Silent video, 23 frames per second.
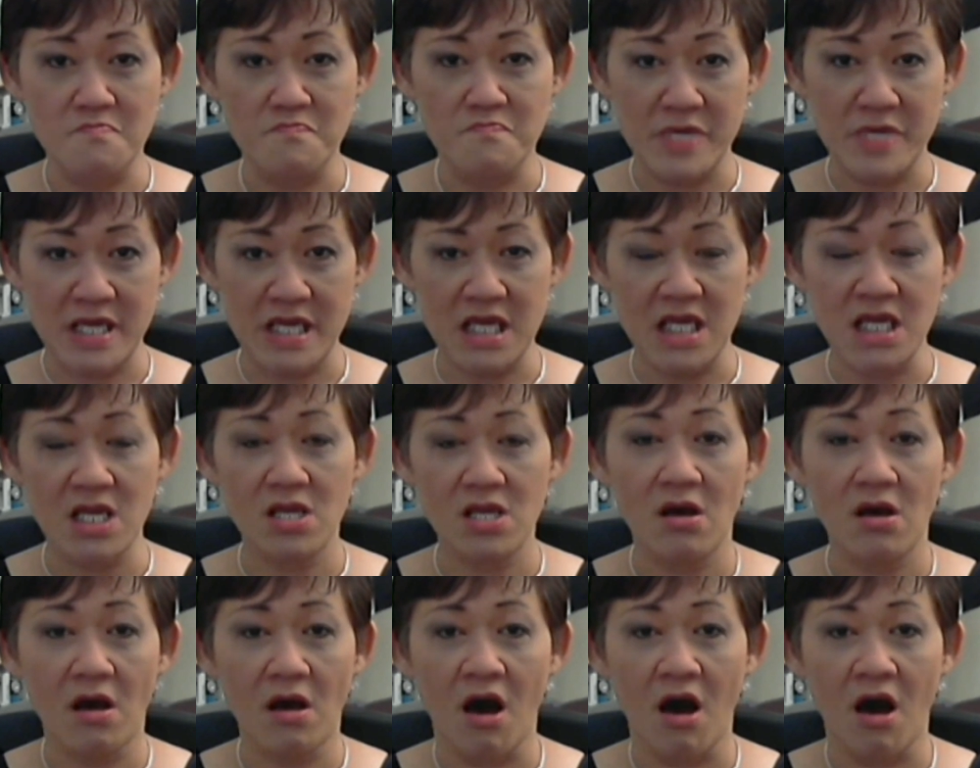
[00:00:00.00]

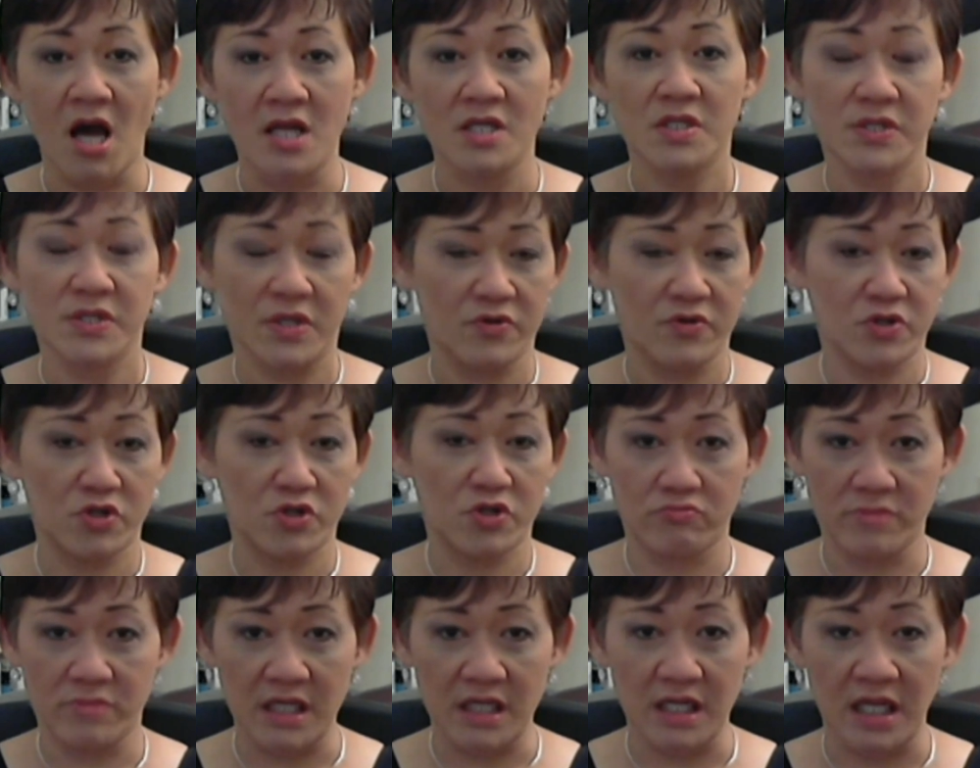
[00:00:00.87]
be on
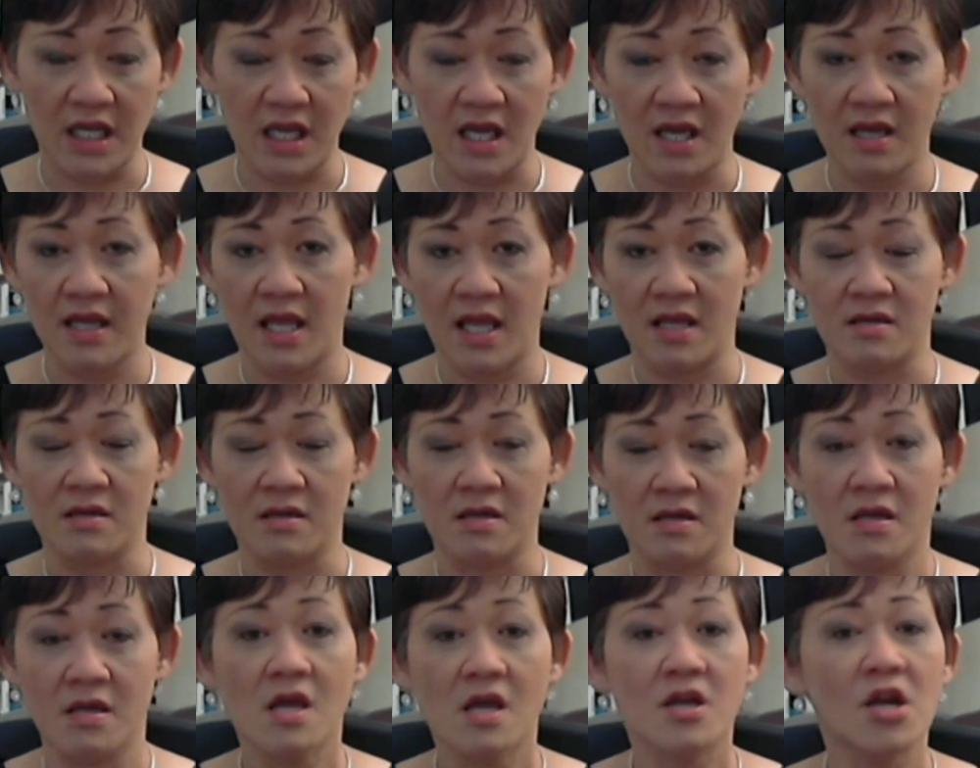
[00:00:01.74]
social media
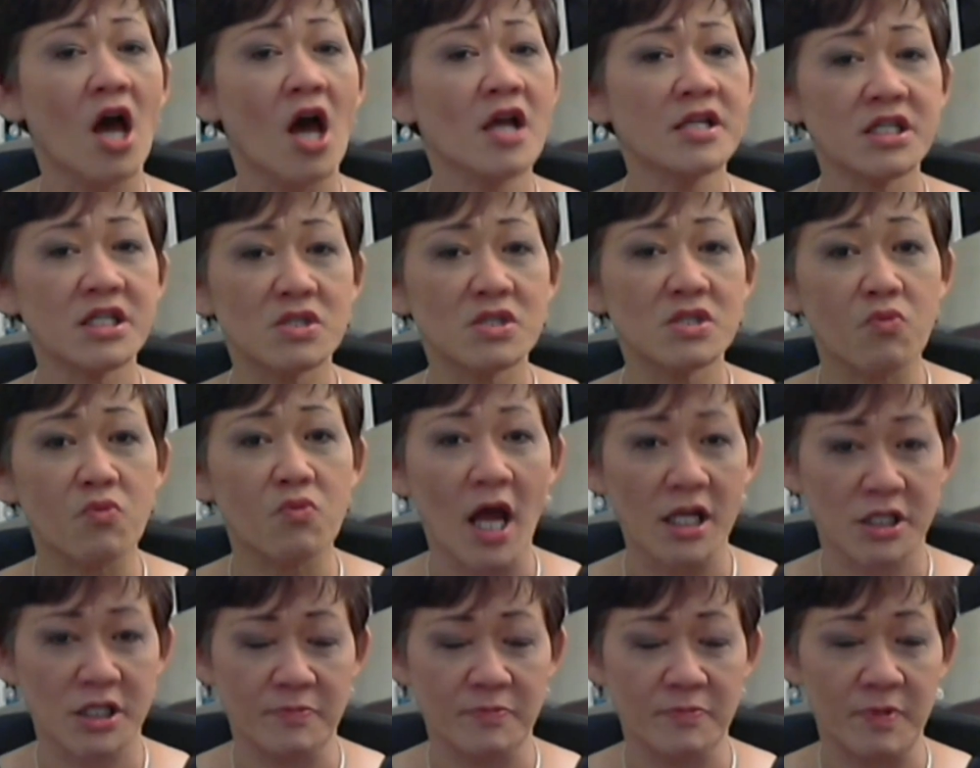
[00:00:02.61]
and not just
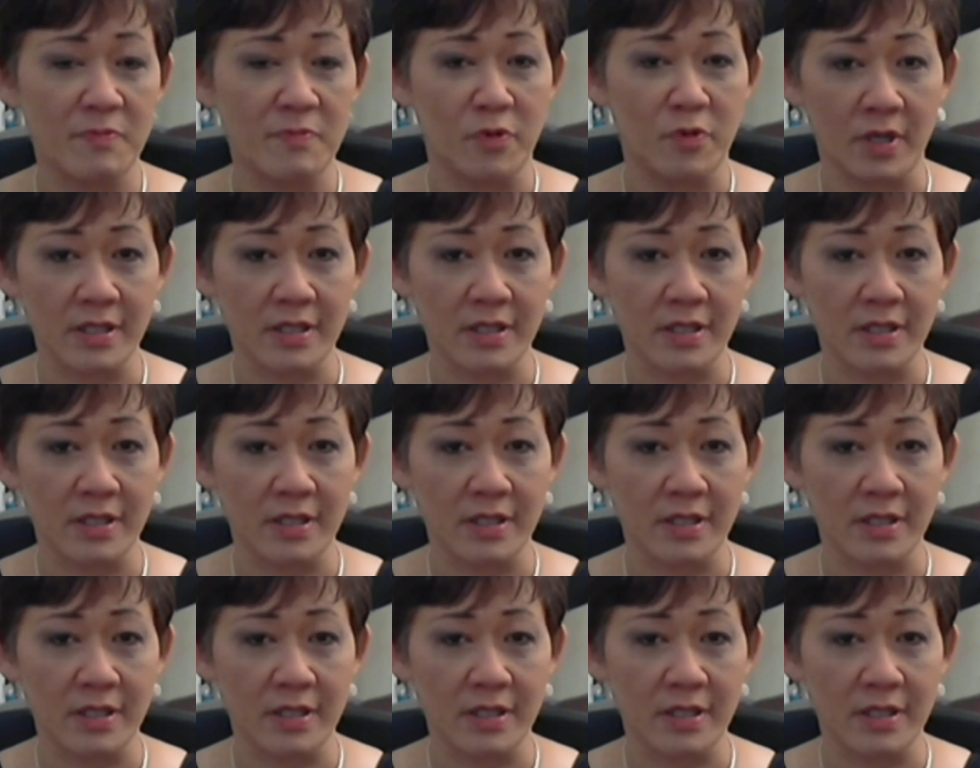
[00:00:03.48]
watch people,